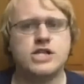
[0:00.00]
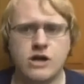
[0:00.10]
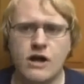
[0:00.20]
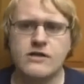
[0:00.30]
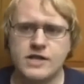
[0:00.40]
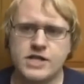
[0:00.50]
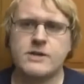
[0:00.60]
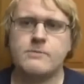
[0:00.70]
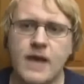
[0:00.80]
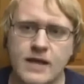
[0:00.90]

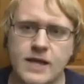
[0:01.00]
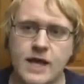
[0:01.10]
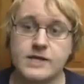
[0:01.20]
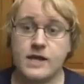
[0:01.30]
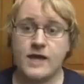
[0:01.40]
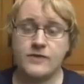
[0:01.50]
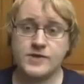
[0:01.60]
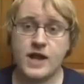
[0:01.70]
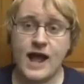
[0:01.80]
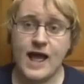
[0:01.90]
chocolate chip pancakes. They
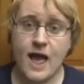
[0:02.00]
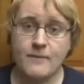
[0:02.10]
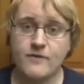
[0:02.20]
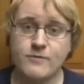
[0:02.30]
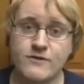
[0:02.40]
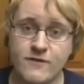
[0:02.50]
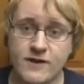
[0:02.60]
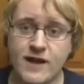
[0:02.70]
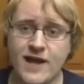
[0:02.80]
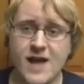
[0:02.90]
got those at IHOP. You ever
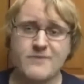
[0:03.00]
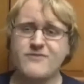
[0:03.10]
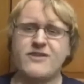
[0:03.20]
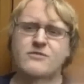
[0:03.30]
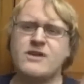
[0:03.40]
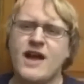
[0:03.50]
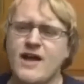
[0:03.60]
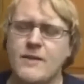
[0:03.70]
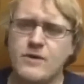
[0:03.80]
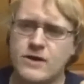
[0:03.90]
been to fucking IHOP? If you've never
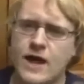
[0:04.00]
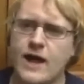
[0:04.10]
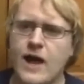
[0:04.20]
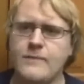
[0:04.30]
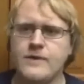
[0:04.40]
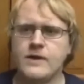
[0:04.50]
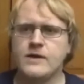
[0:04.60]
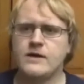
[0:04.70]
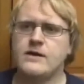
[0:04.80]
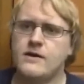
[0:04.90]
been to IHOP, go to
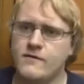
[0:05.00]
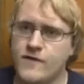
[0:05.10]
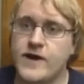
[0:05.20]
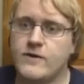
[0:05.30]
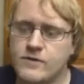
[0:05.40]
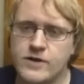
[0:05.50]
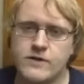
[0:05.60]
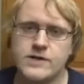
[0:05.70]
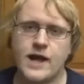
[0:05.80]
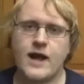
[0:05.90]
IHOP. Uh, find out
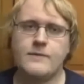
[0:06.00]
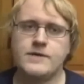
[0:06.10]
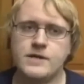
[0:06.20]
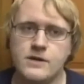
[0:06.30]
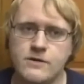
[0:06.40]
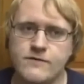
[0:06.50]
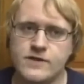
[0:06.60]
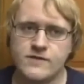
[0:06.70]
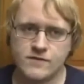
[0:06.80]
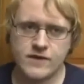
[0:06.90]
where the nearest IHOP is to
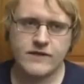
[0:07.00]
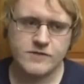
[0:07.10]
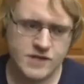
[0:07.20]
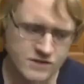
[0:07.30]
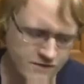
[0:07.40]
you, and if it's even like if